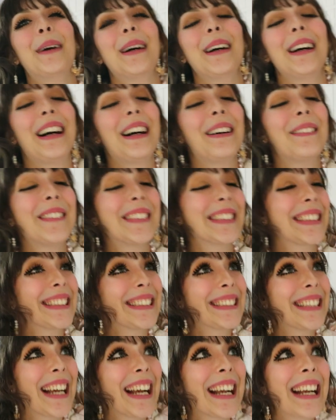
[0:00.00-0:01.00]
but I want to
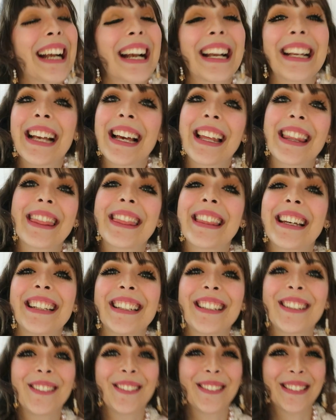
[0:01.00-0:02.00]
say again,
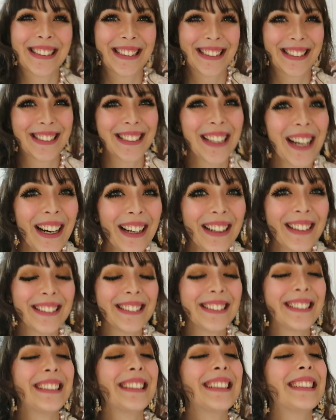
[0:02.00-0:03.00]
thank you
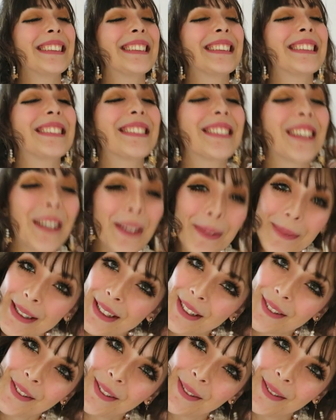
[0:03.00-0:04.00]
so, so
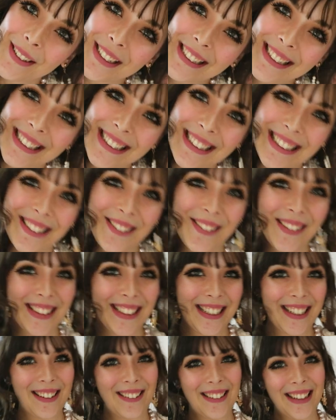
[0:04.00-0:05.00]
much for watching this
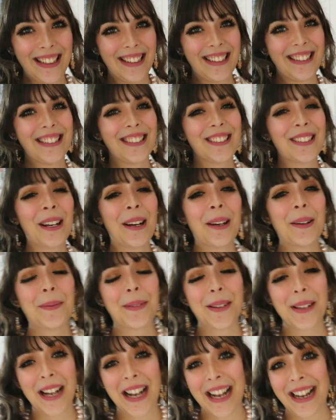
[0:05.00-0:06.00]
video. And I just
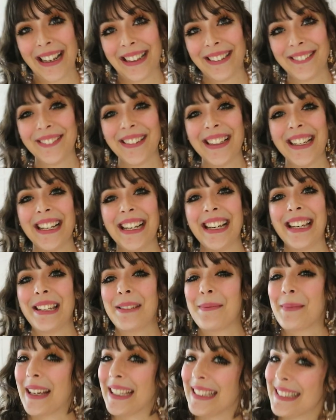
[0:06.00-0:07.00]
hope you have an
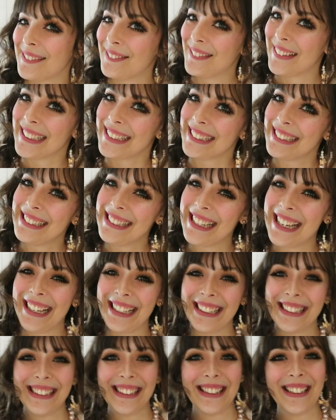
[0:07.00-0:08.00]
amazing rest of the
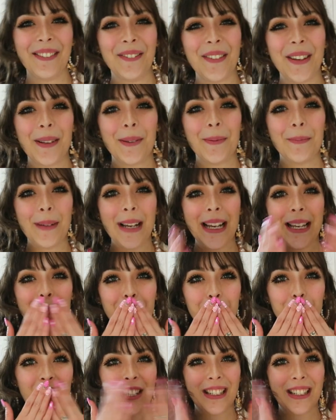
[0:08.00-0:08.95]
day. Love you. Bye.